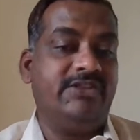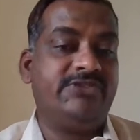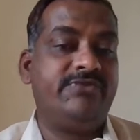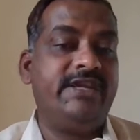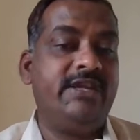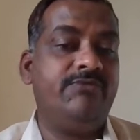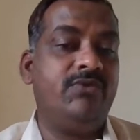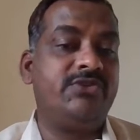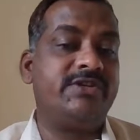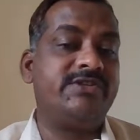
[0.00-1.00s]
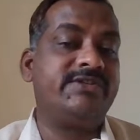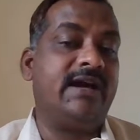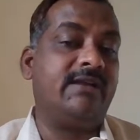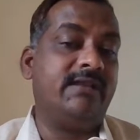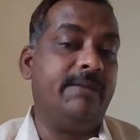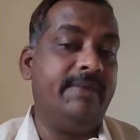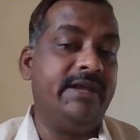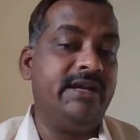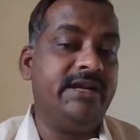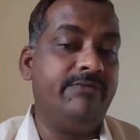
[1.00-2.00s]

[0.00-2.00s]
These three revolutions are the American